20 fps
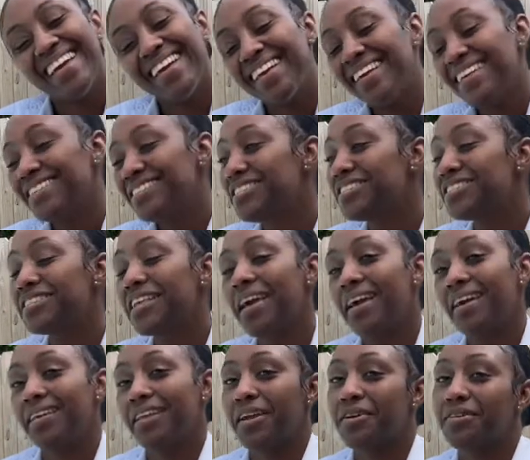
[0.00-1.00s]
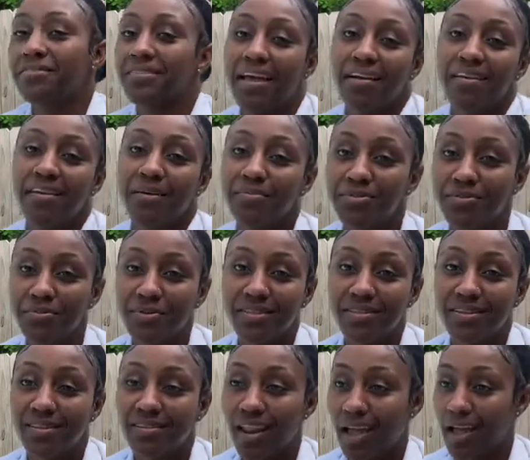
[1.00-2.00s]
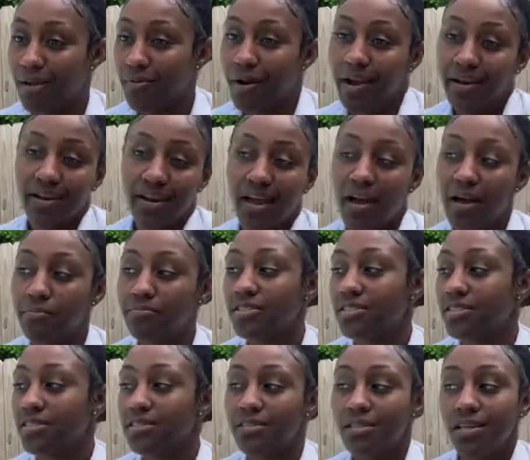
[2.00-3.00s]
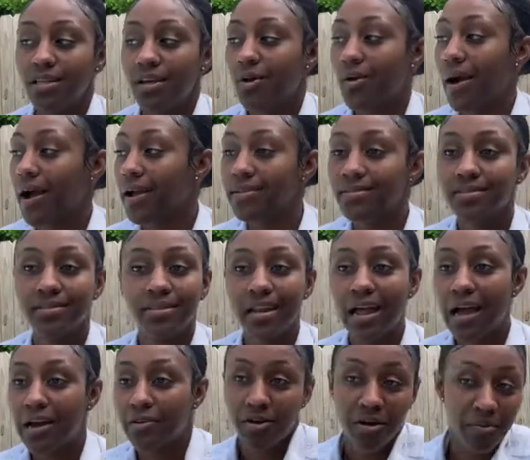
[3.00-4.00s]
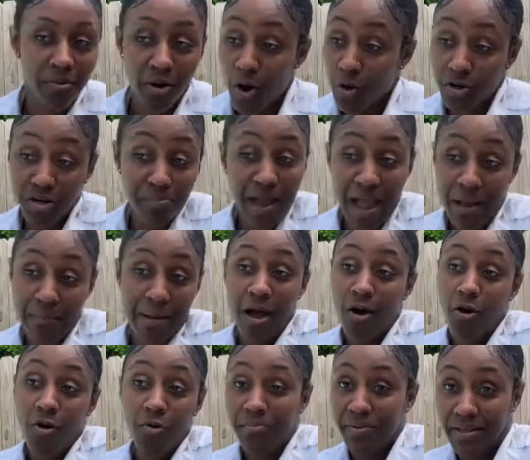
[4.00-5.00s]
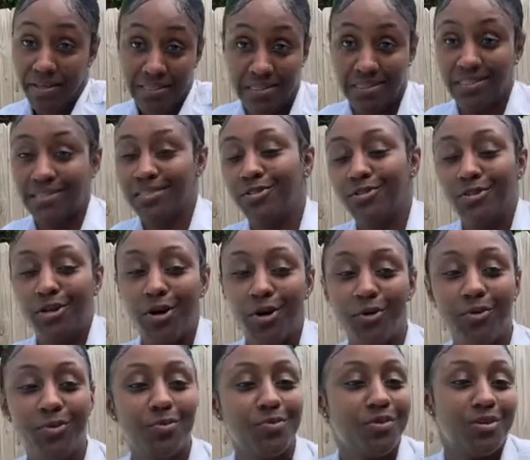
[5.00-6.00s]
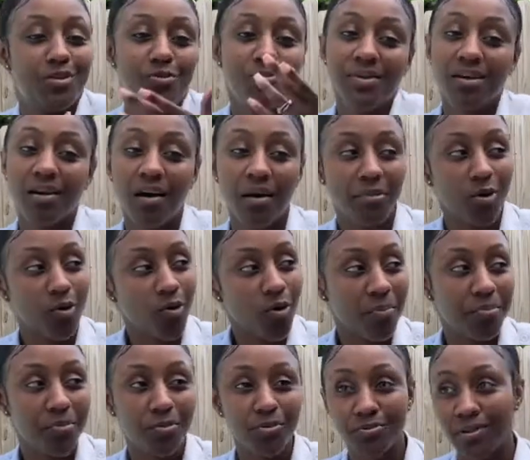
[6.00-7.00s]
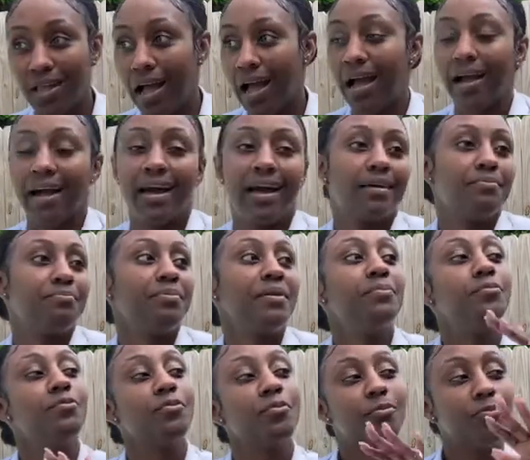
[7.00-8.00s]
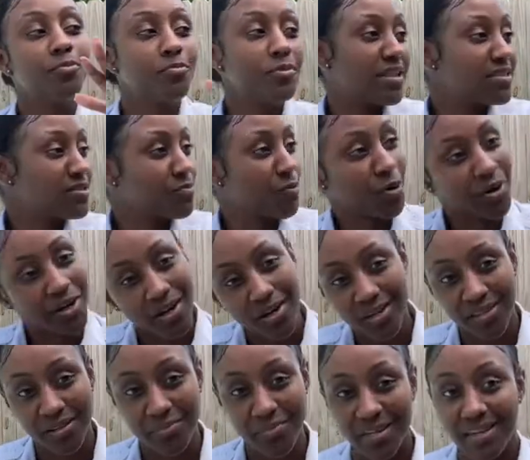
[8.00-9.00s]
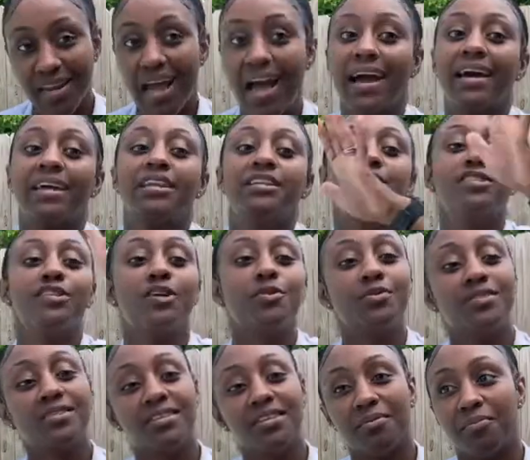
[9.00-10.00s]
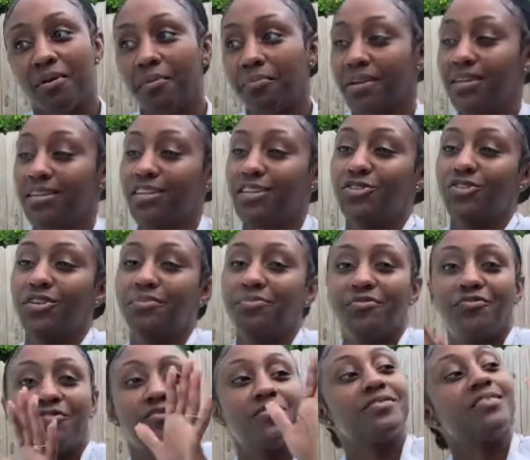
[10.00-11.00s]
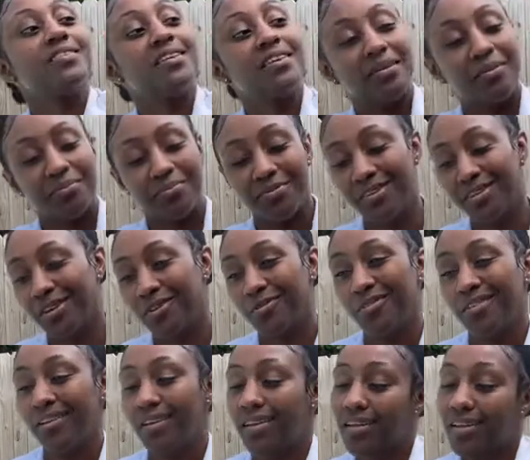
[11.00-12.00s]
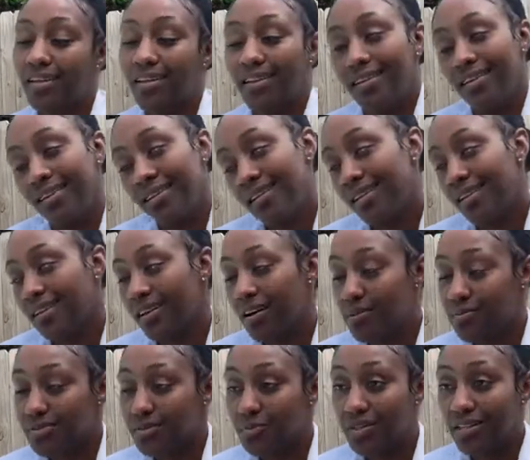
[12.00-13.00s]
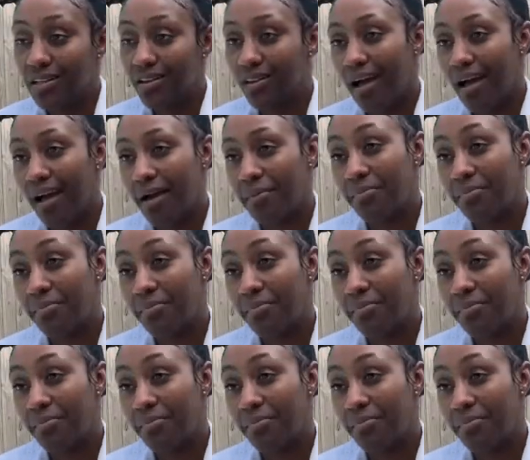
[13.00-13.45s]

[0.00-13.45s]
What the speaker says: It's just a headache that comes with it. Like, right now, I'm just a CEO. I can sit down and only mind my own business. Mm-hmm. You know, when you become a corporal, now I got people that's working under me. Now mm-hmm. I got to deal with them. I'm getting in trouble for them, you know. Mm-hmm. It comes with a lot.